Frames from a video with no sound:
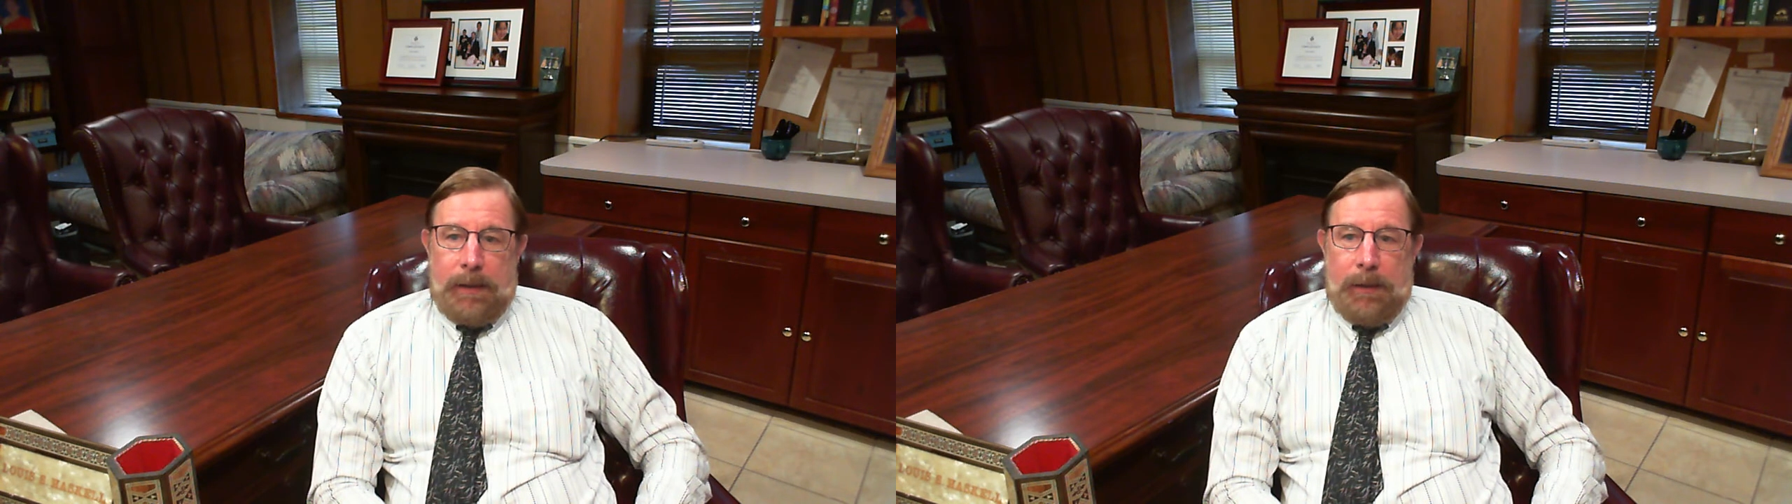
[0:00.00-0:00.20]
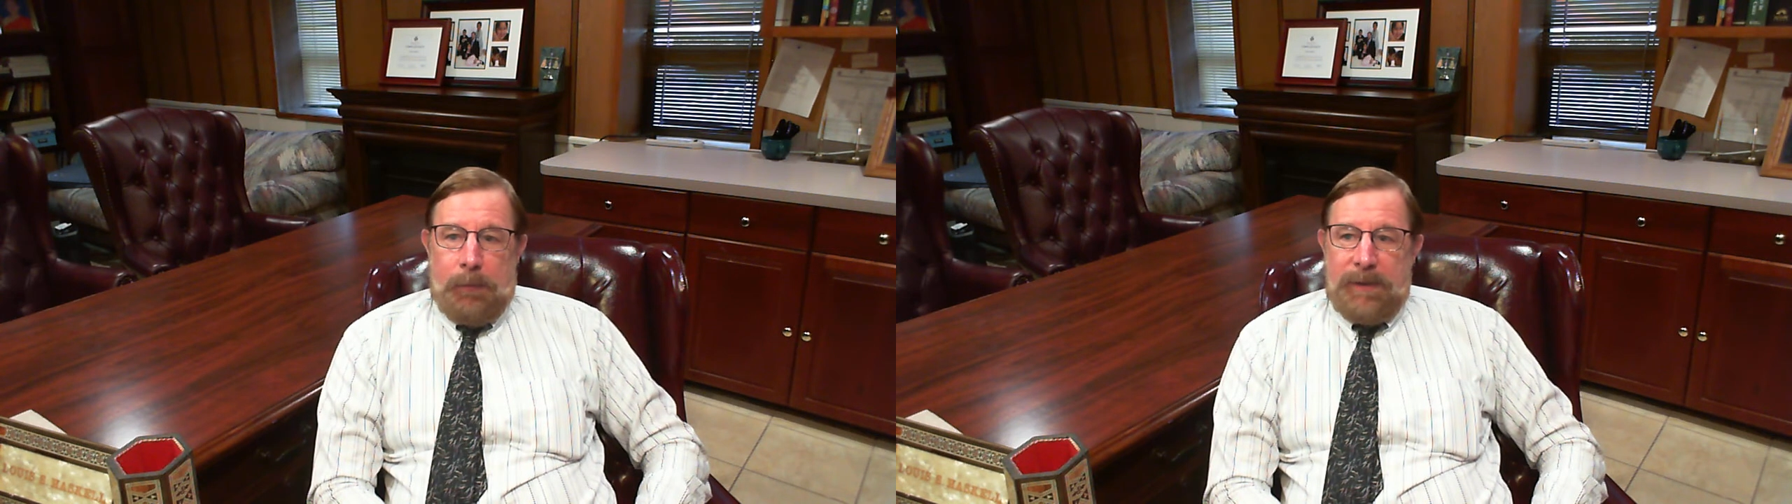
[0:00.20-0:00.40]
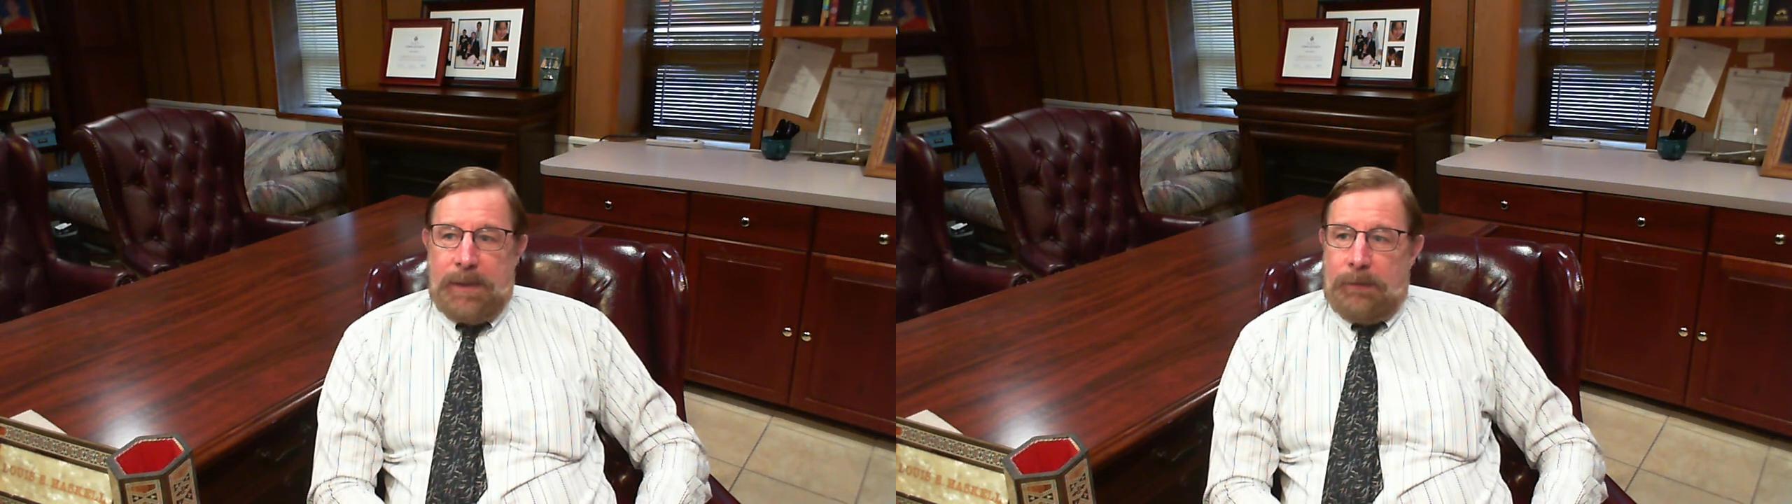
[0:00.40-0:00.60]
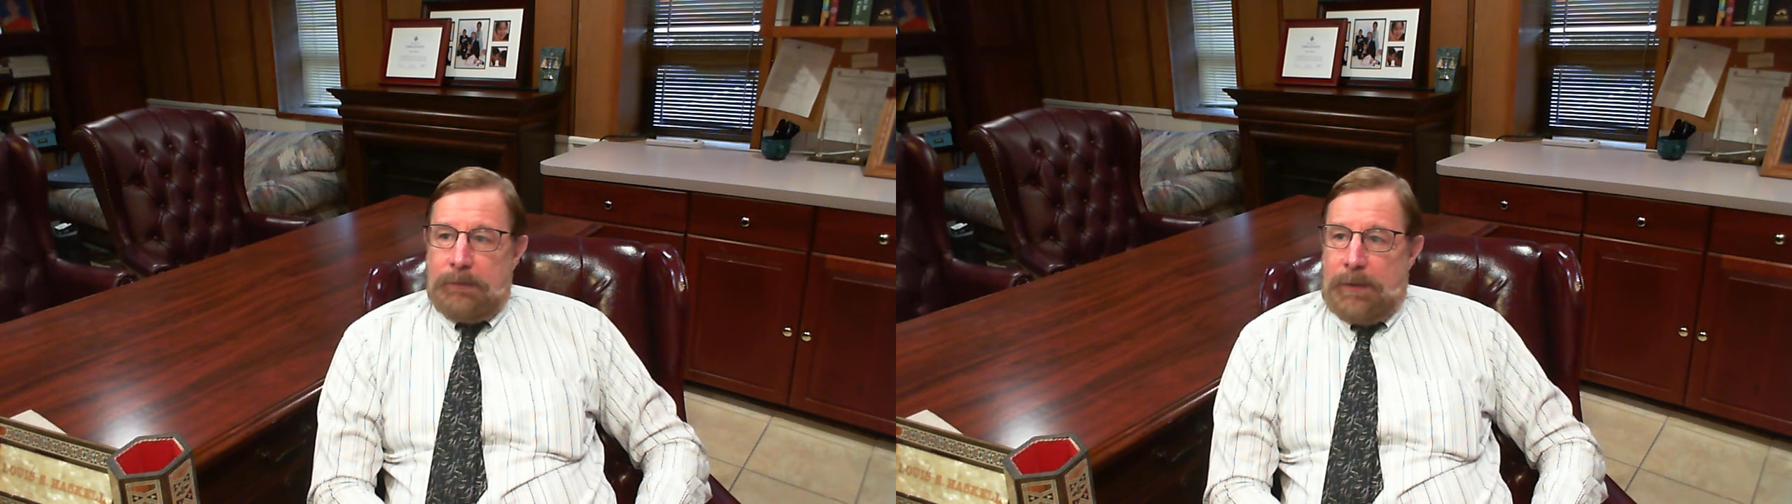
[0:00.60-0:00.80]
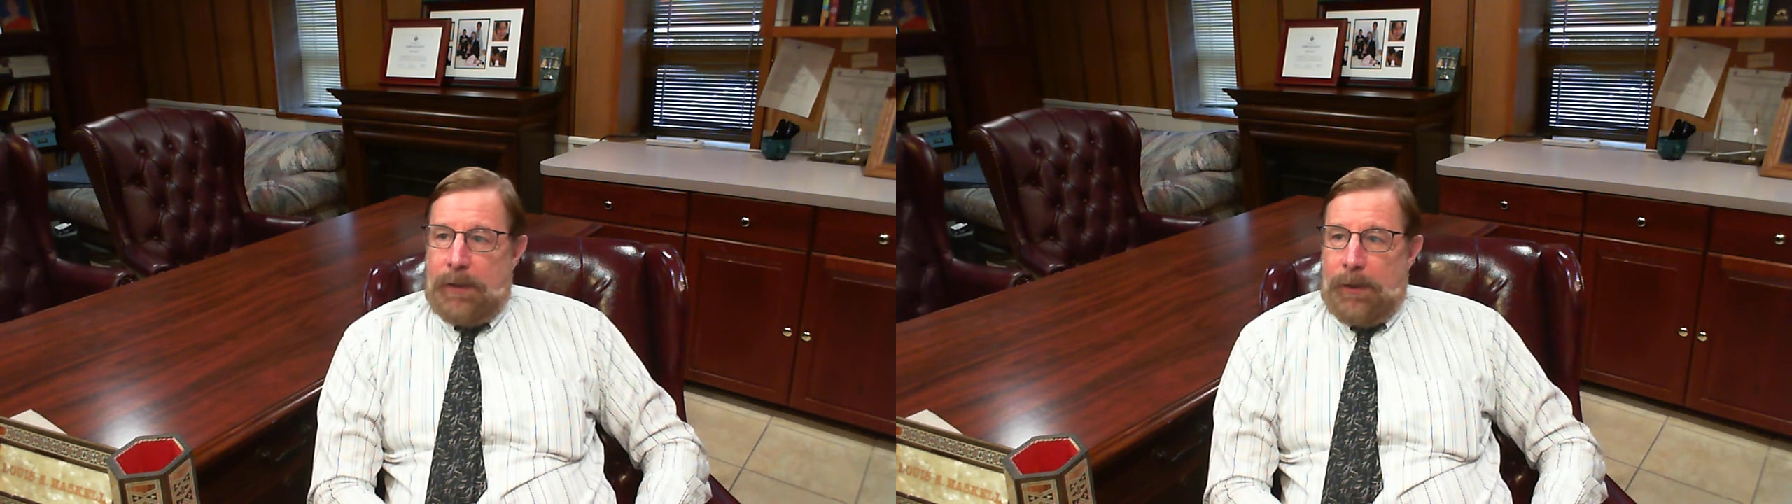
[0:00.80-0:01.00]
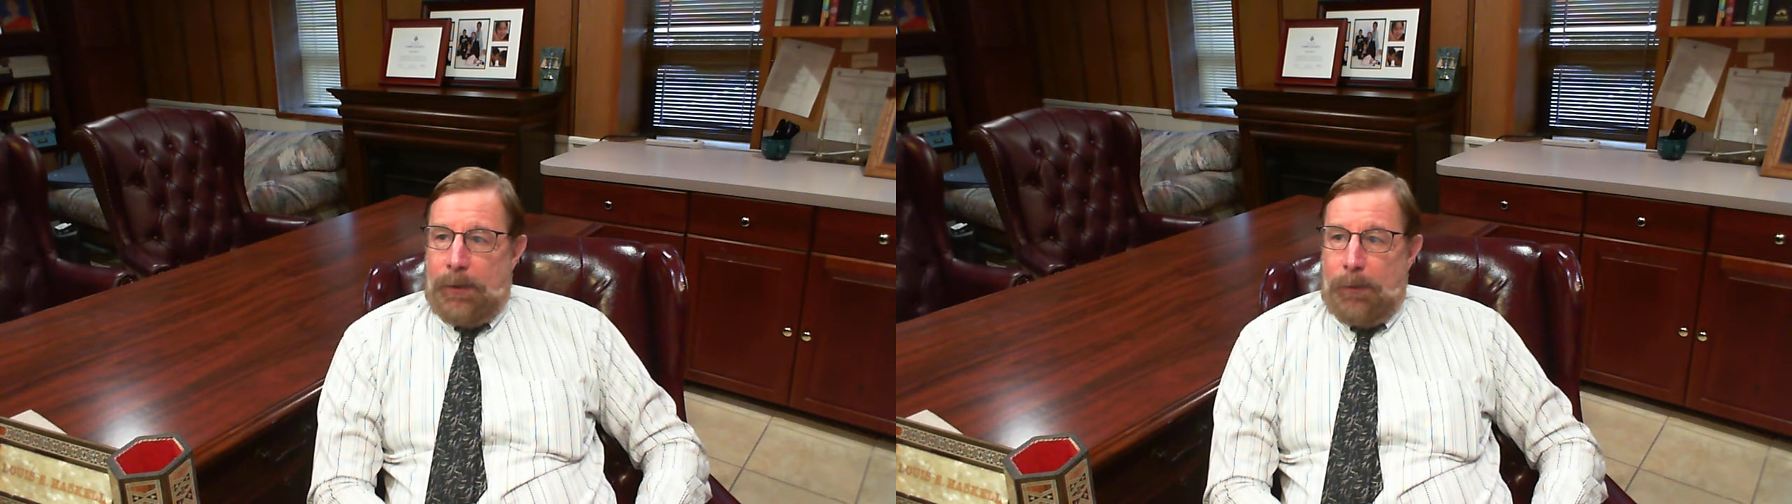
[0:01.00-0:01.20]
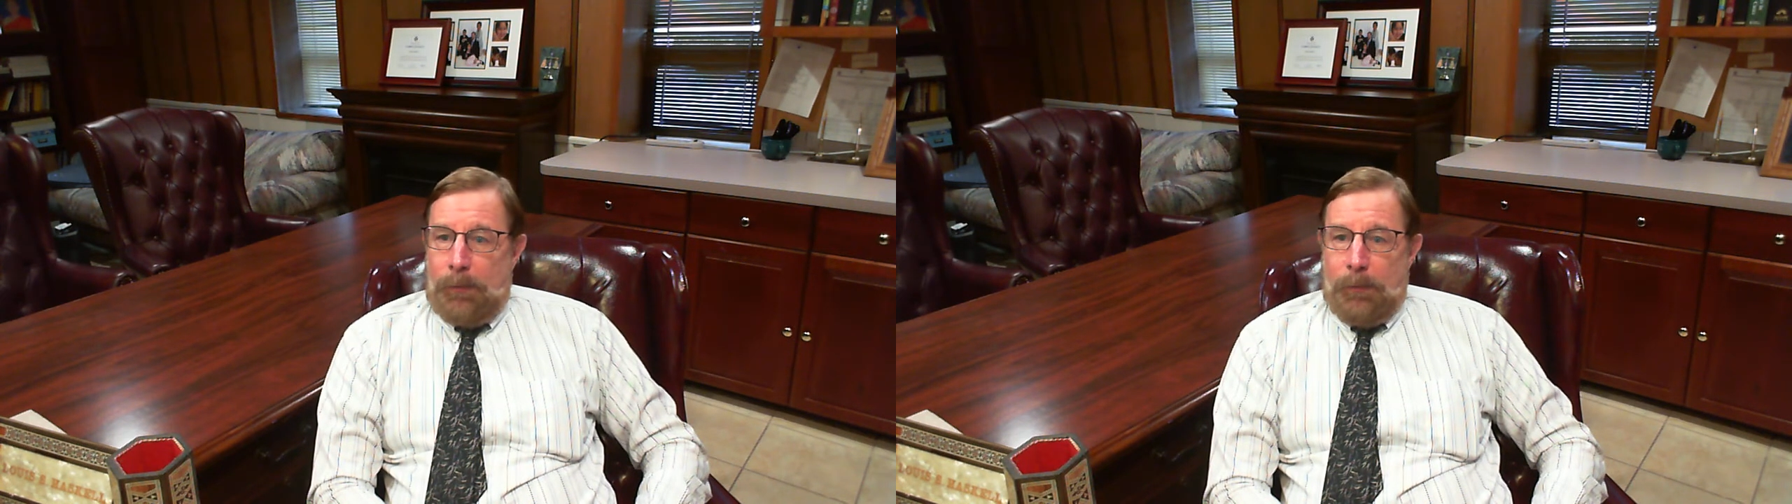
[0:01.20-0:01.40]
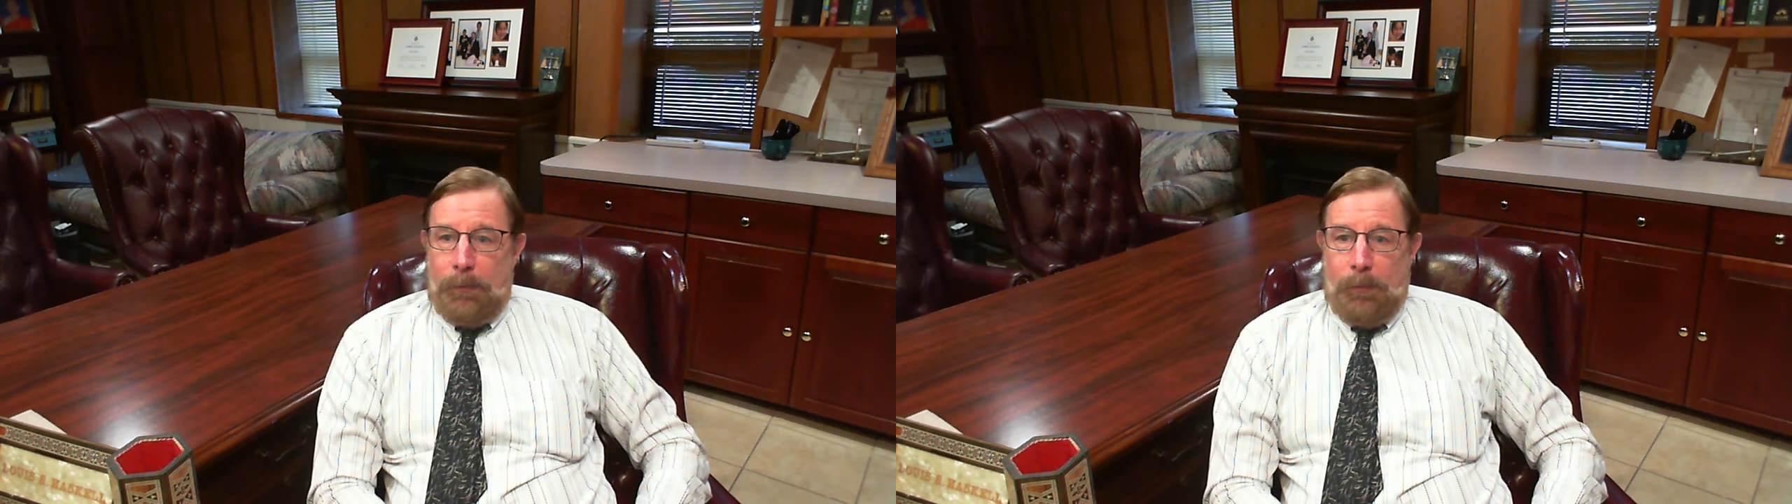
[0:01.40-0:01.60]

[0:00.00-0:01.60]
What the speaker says: We don't know